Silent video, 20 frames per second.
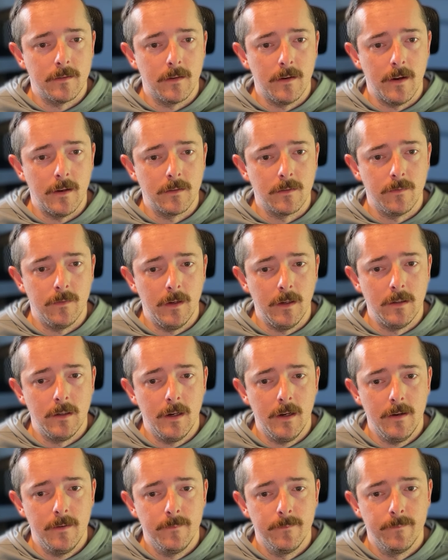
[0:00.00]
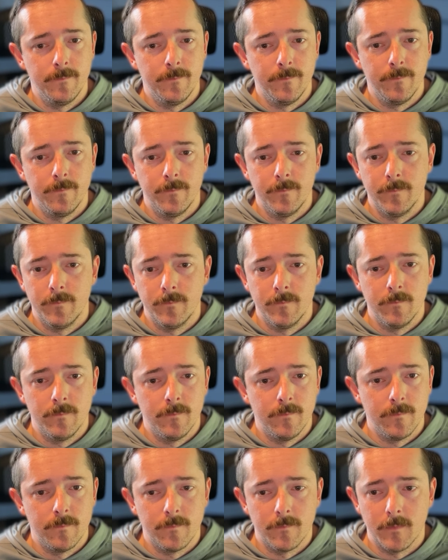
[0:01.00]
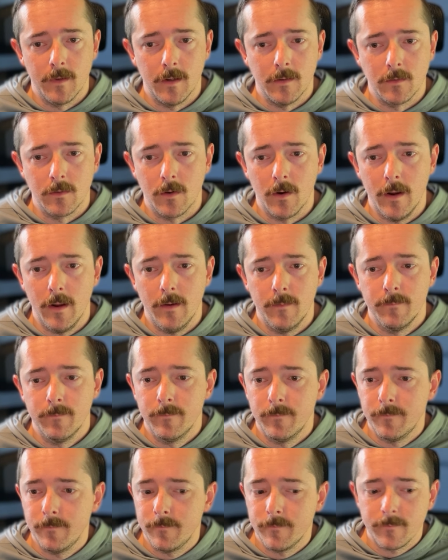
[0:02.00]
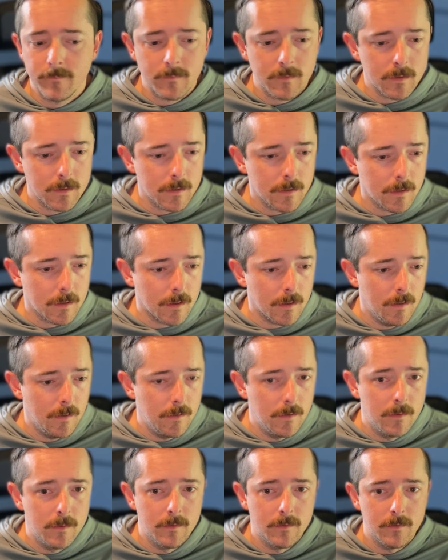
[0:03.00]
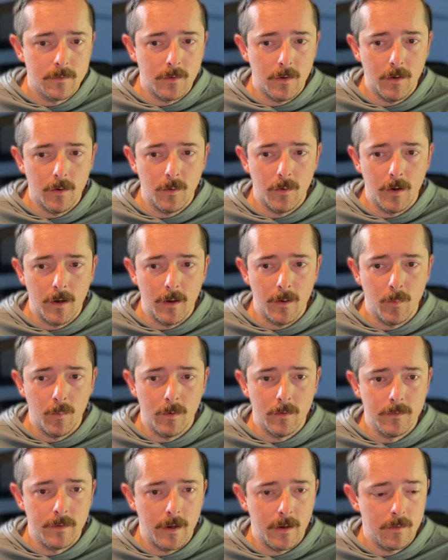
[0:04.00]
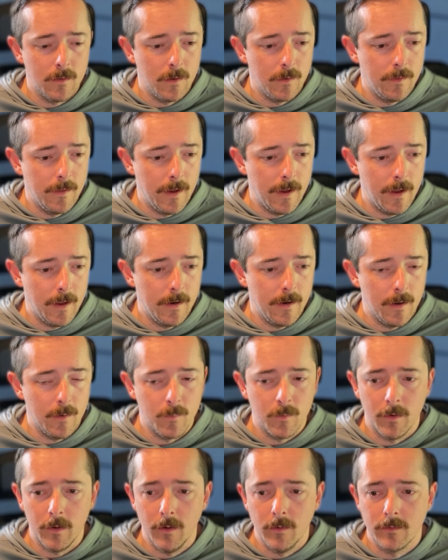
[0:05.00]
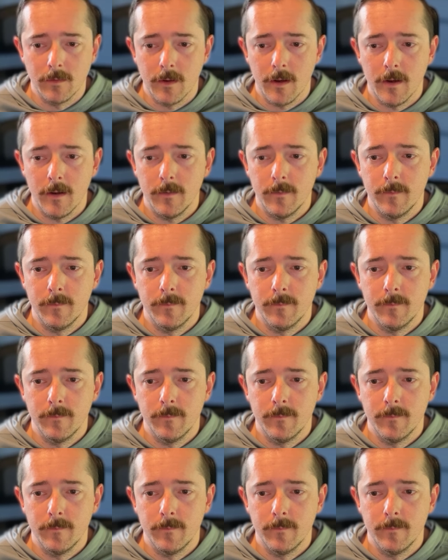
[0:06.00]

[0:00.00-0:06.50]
an SVG. That's great. So I will download that and I will use that.